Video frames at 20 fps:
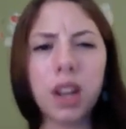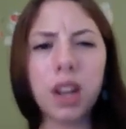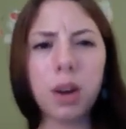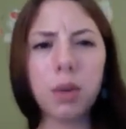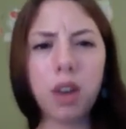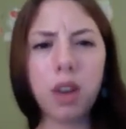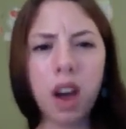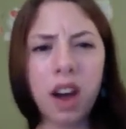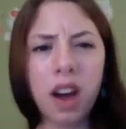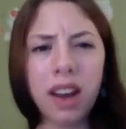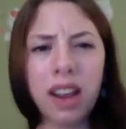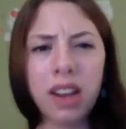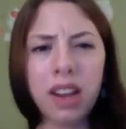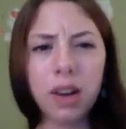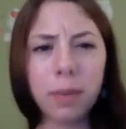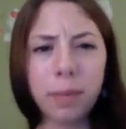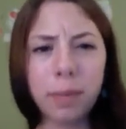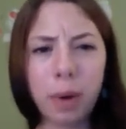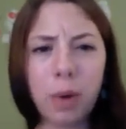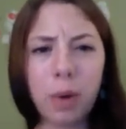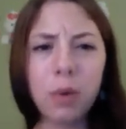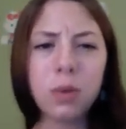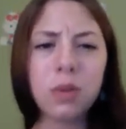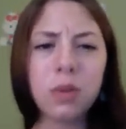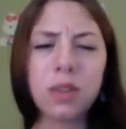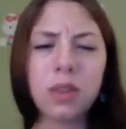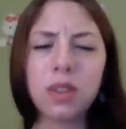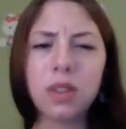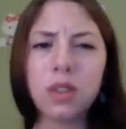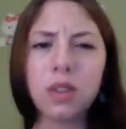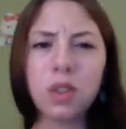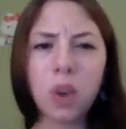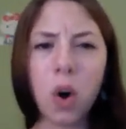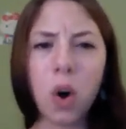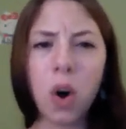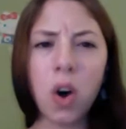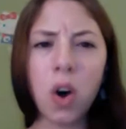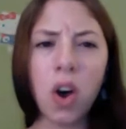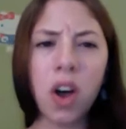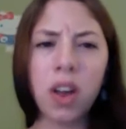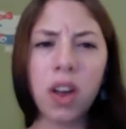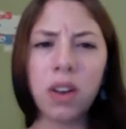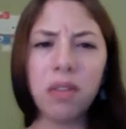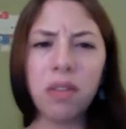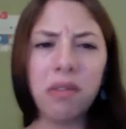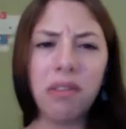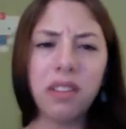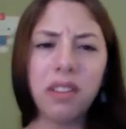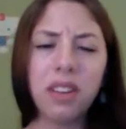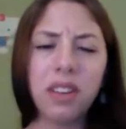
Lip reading: cut at your bones and saw and